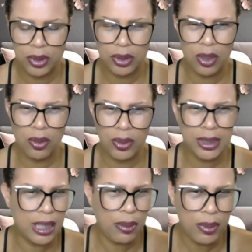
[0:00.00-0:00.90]

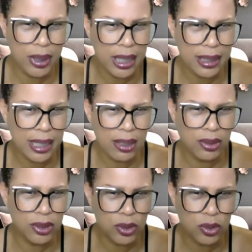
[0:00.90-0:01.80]
So is that where they
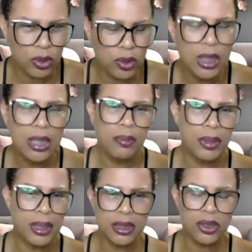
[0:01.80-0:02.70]
go to school?
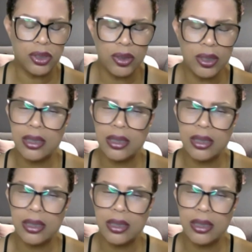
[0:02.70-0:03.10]
Because